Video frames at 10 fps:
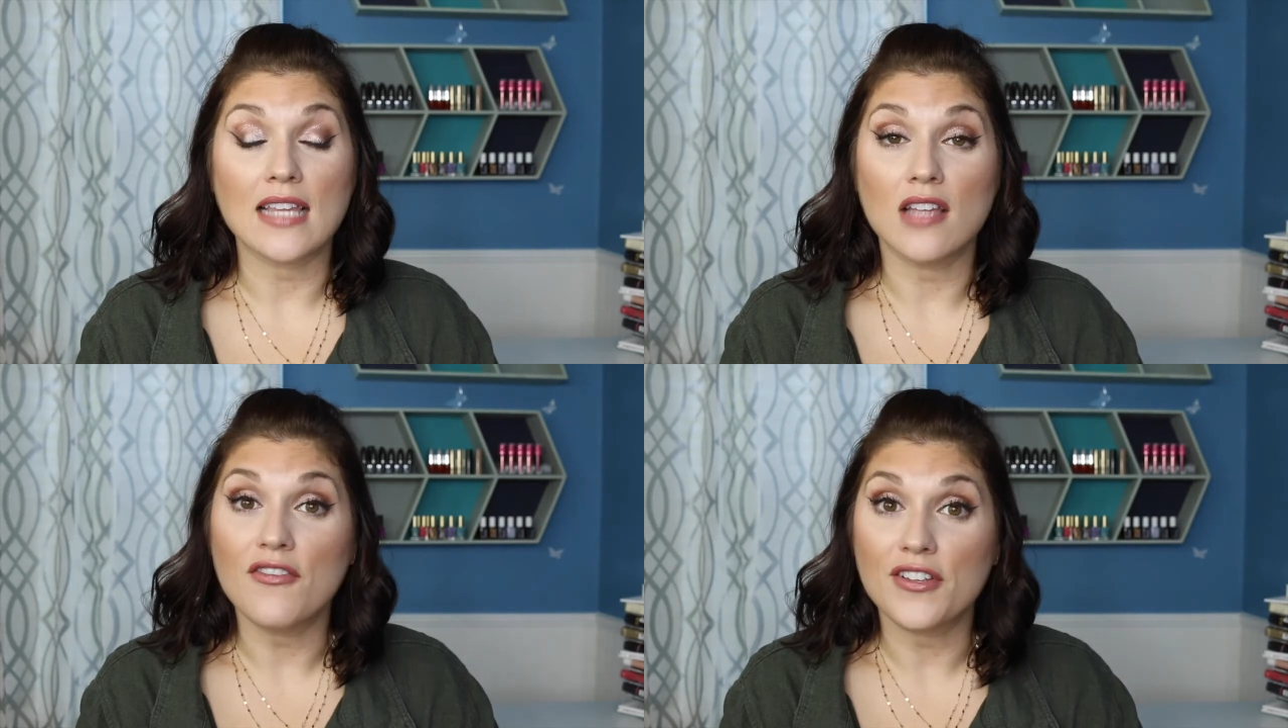
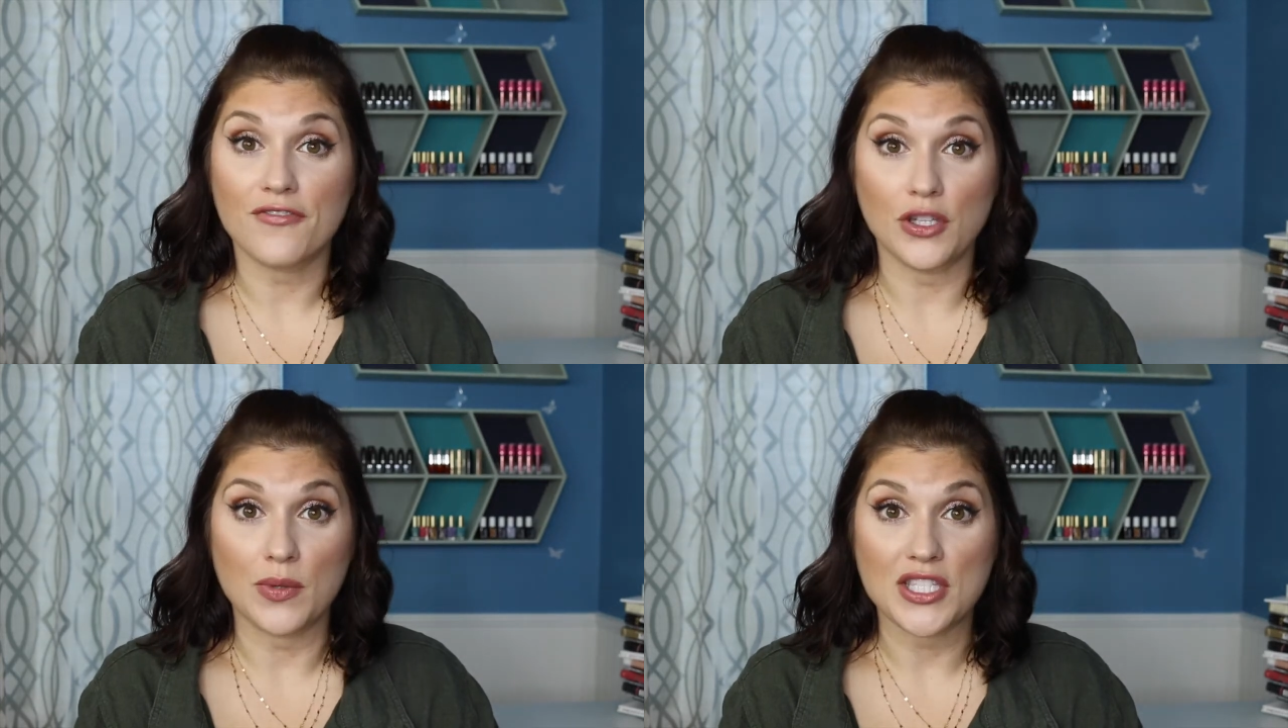I love
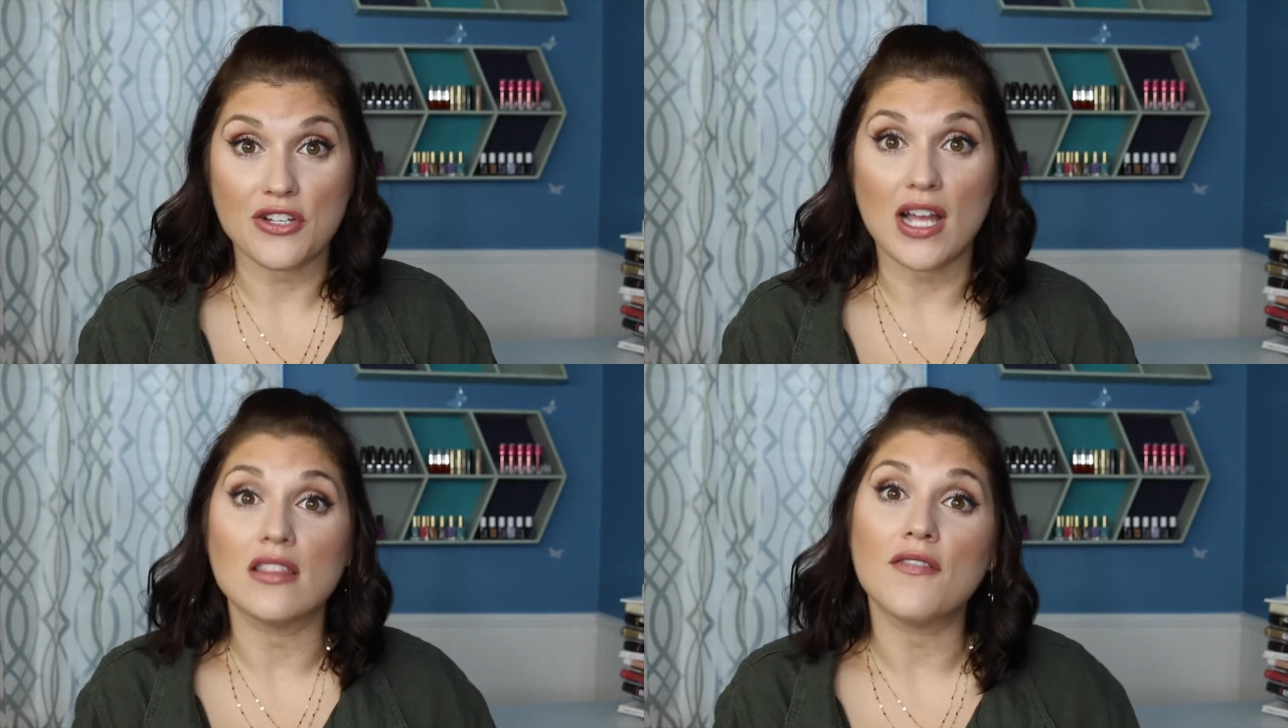
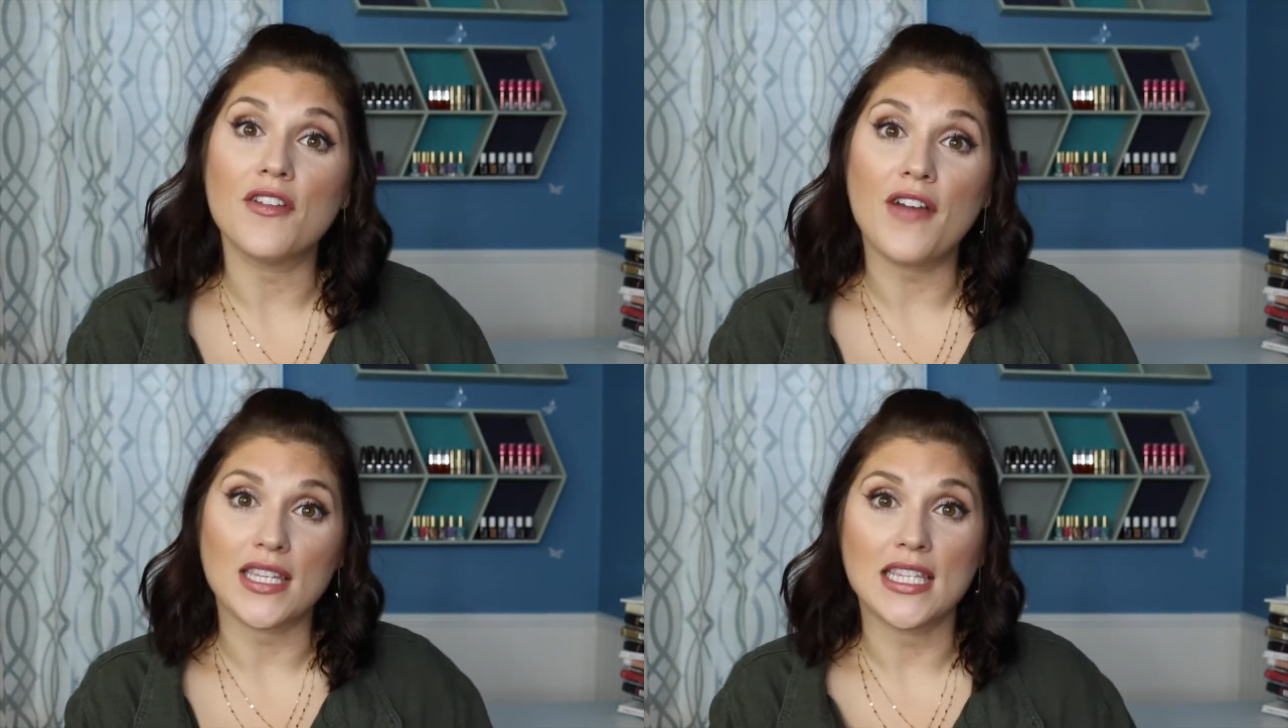Influencer. I love
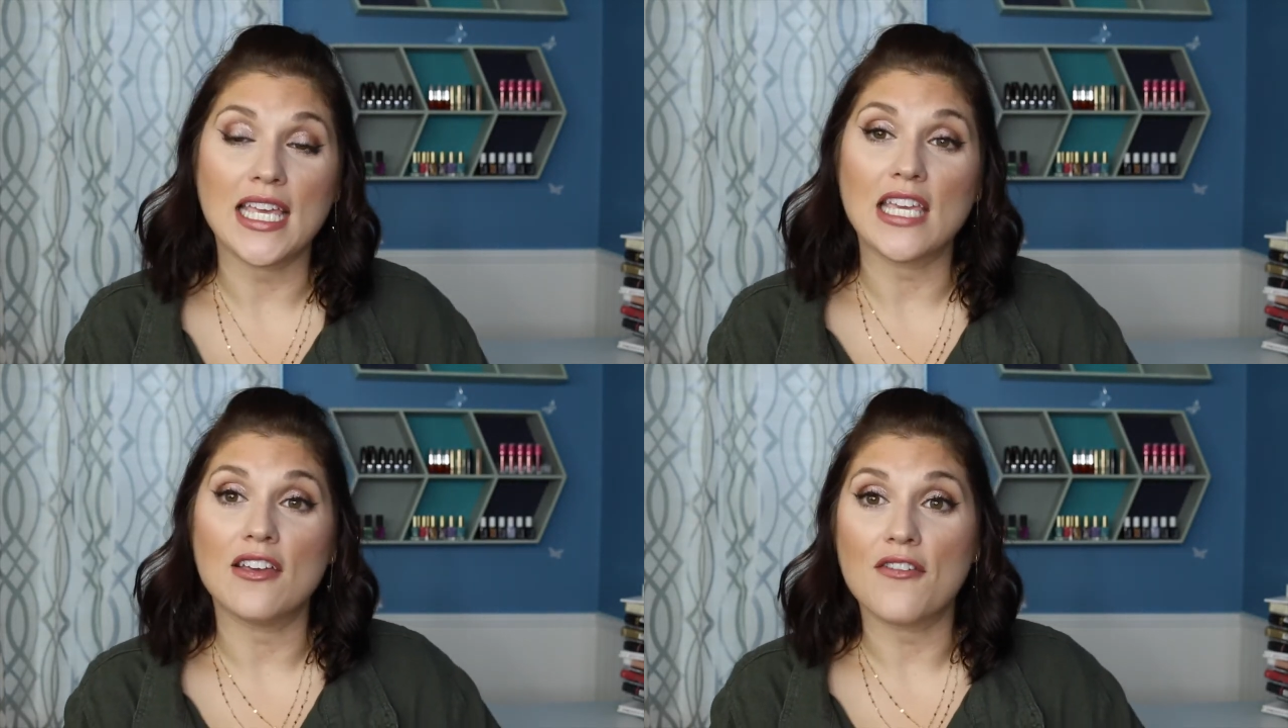the fact that
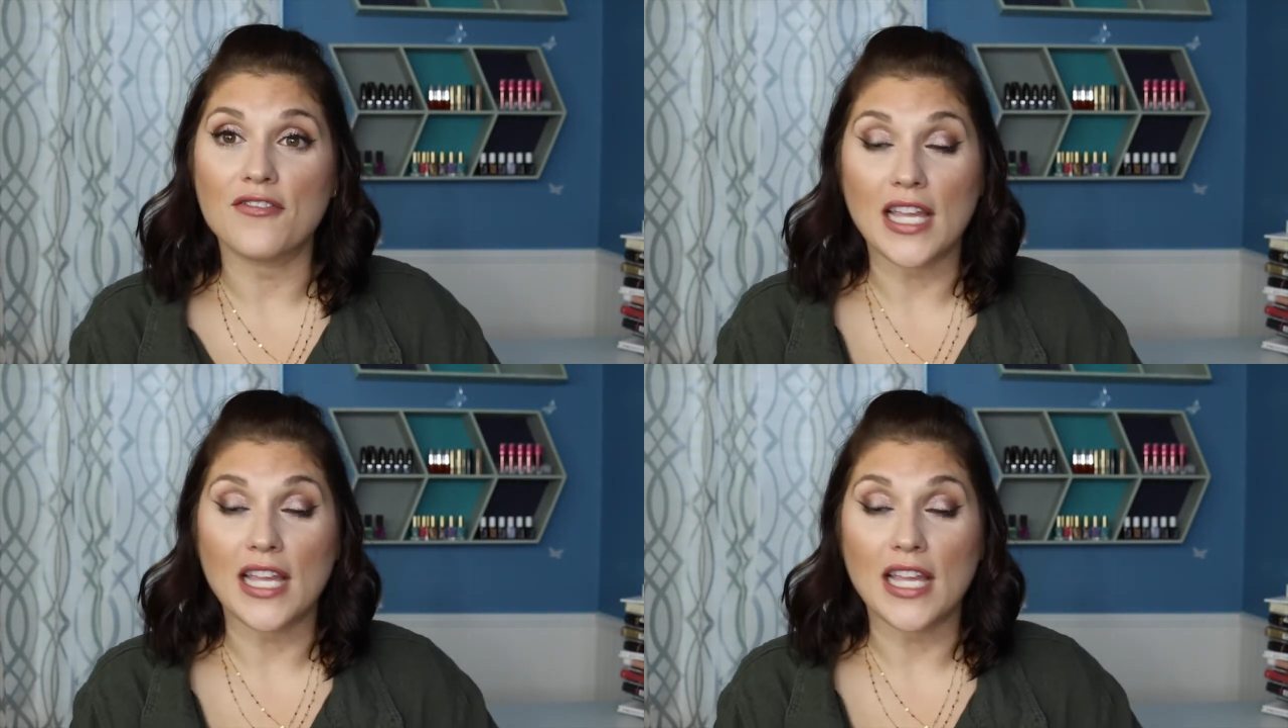they give,